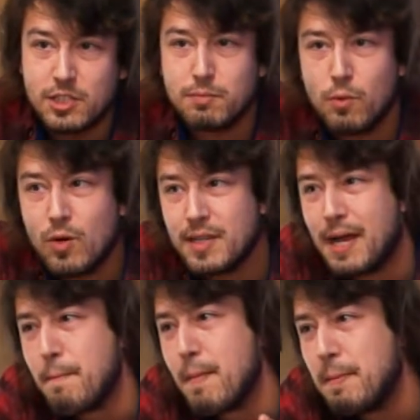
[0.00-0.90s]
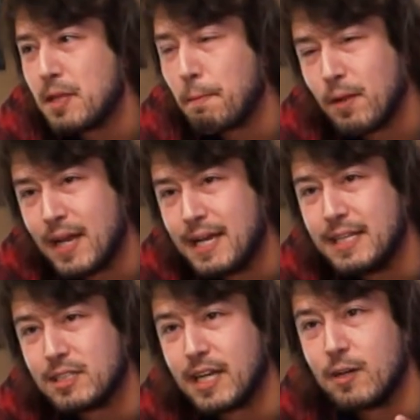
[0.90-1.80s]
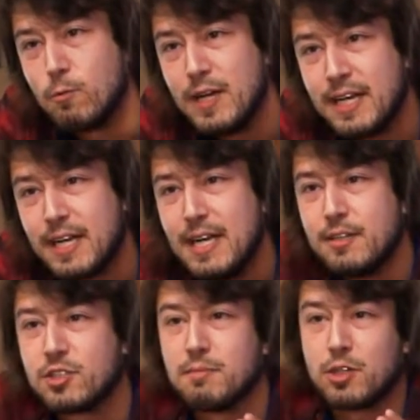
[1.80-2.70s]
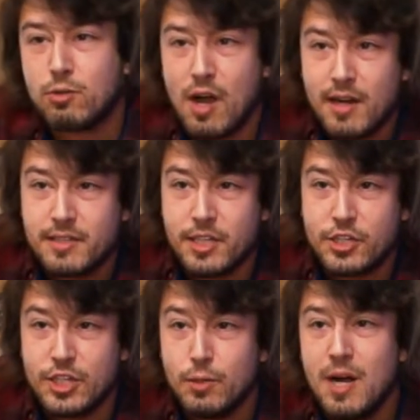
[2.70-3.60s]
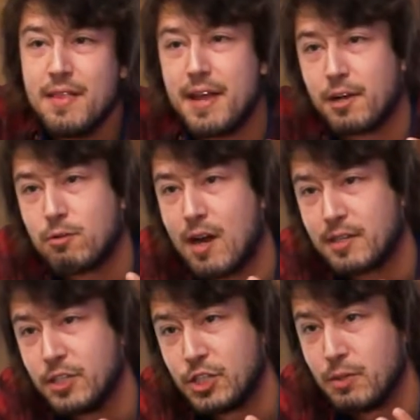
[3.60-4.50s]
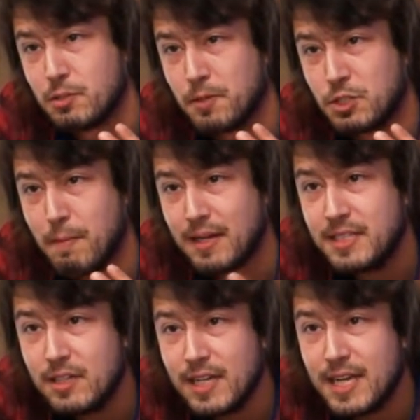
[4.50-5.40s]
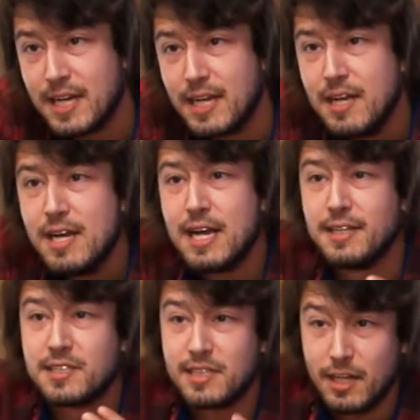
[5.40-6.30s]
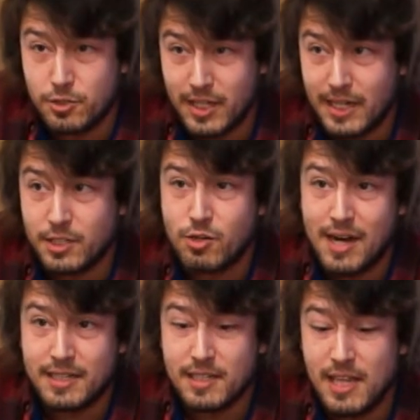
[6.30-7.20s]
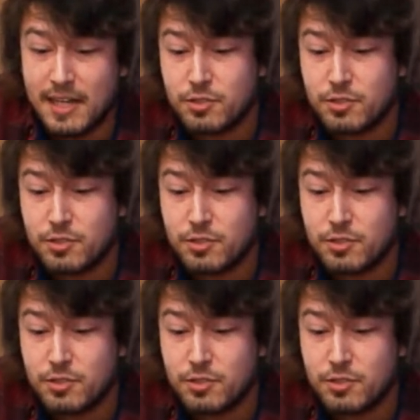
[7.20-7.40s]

It's more that maybe the plant is getting weak, there's some necrotic tissue, that necrotic tissue has a bunch of bacteria in it, and the snails are getting attracted to that.